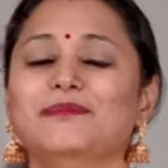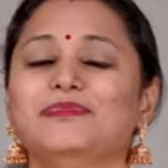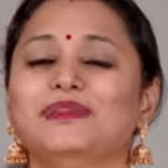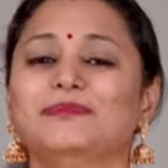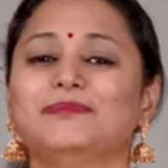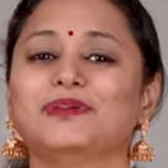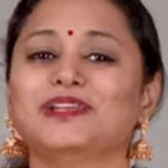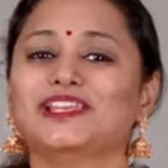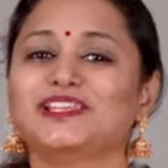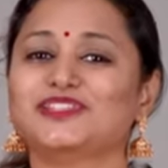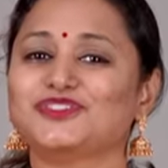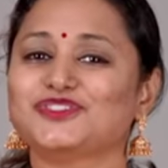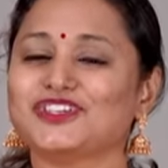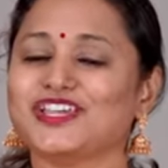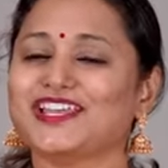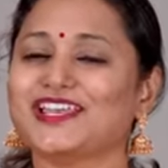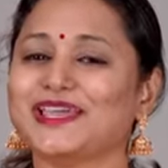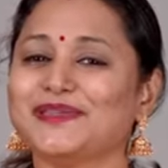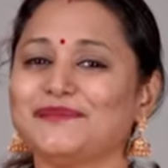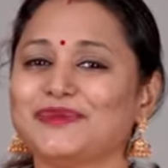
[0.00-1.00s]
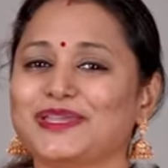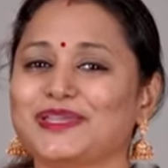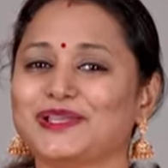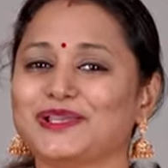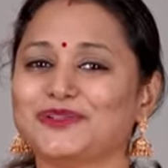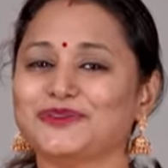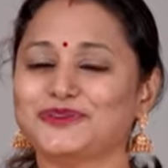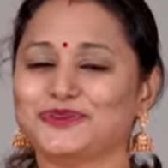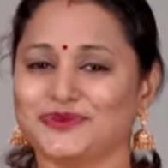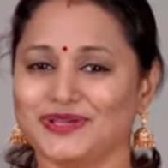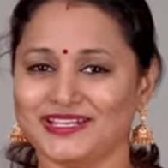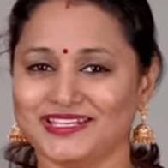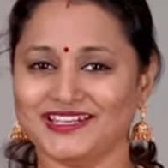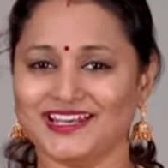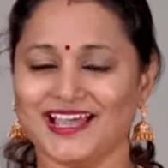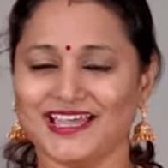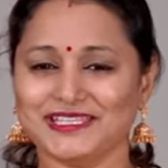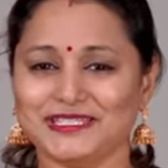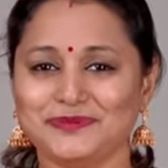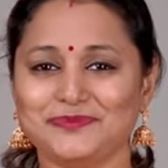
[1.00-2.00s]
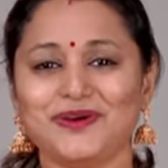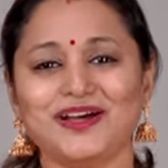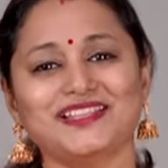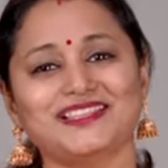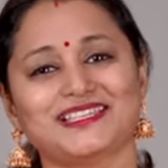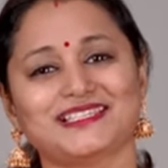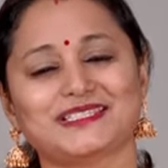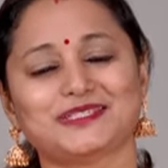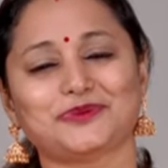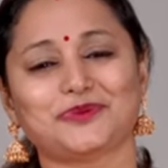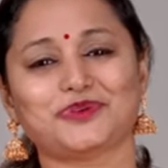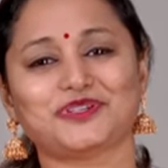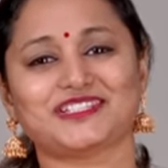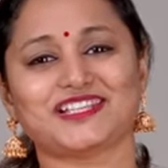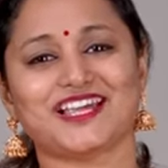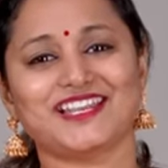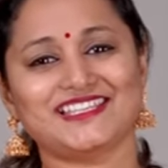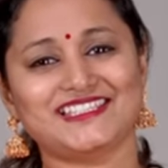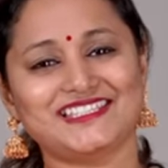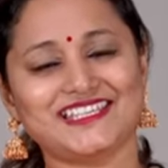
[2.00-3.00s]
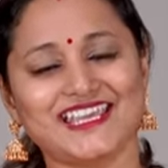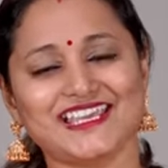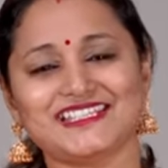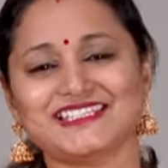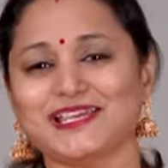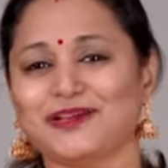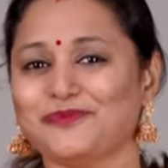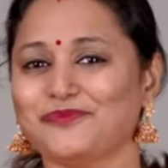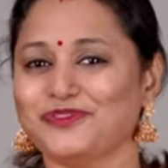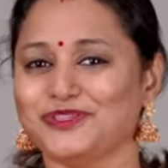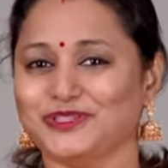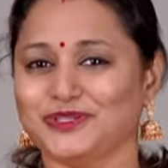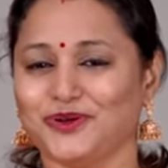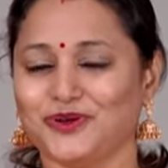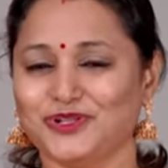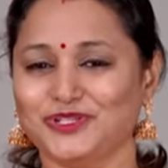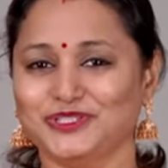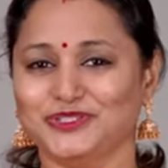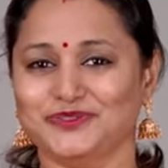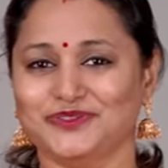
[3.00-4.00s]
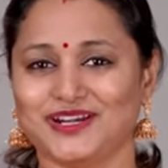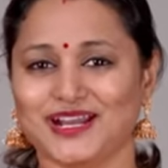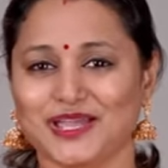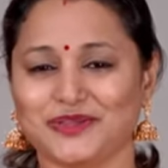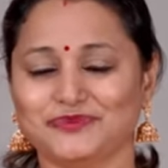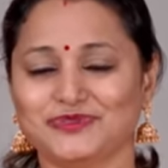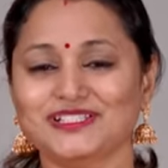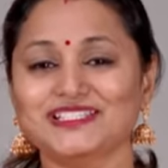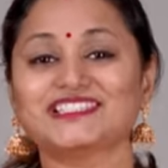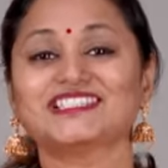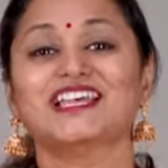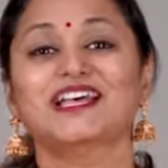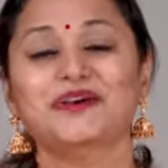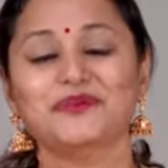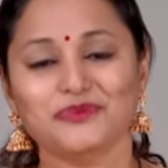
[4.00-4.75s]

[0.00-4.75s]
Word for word: People in Chennai, Bengaluru and Hyderabad, the stores are decked up with all new arrivals.